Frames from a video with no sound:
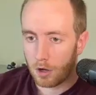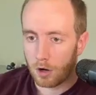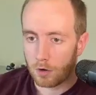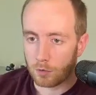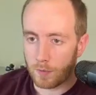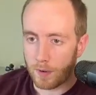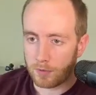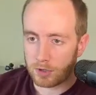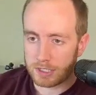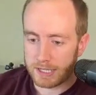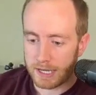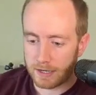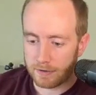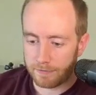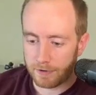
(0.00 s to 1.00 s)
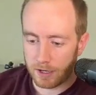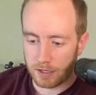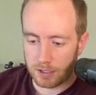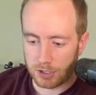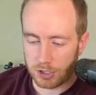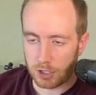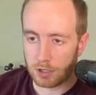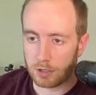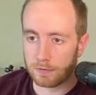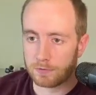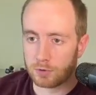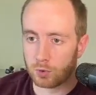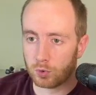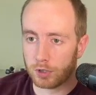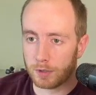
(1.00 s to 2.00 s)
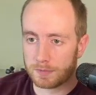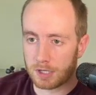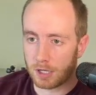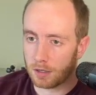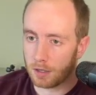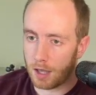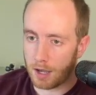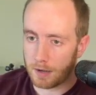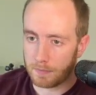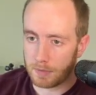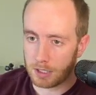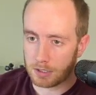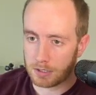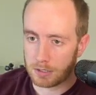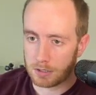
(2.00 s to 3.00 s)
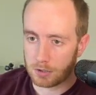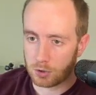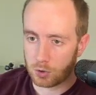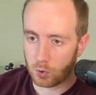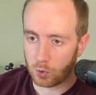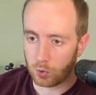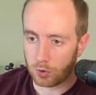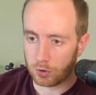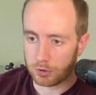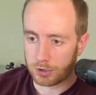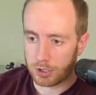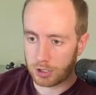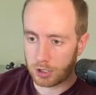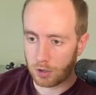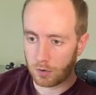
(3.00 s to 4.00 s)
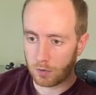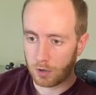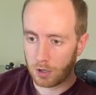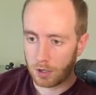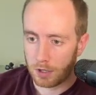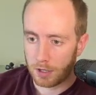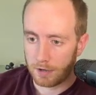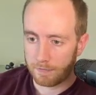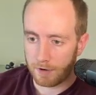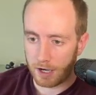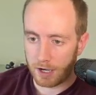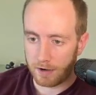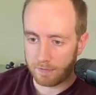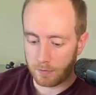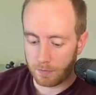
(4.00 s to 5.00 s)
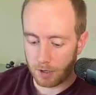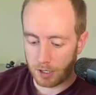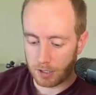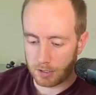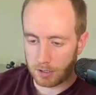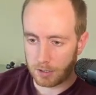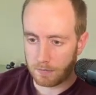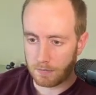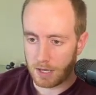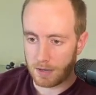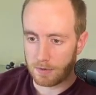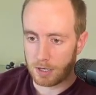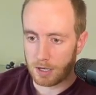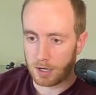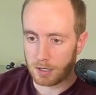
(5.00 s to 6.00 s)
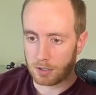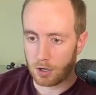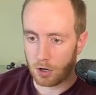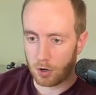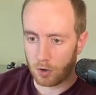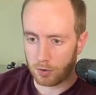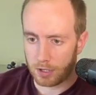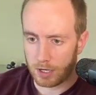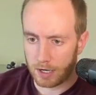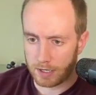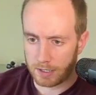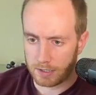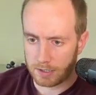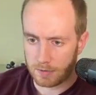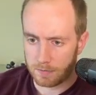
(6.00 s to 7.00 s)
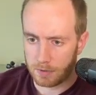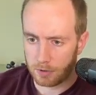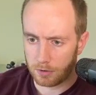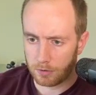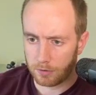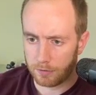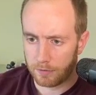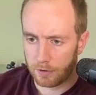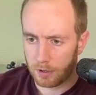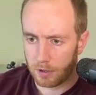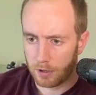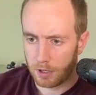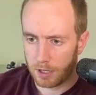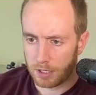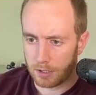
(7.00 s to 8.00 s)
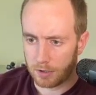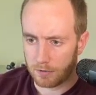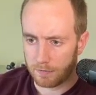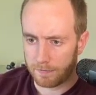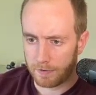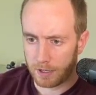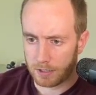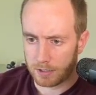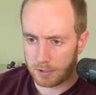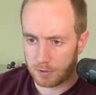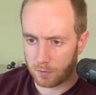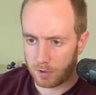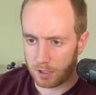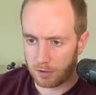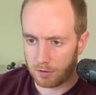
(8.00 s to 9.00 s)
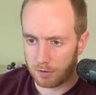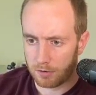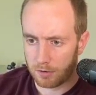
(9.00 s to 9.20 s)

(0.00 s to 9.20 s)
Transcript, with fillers: Remember to take advantage of Tulip's alignment tools. So if I have a button and maybe I know that I need to build an interface with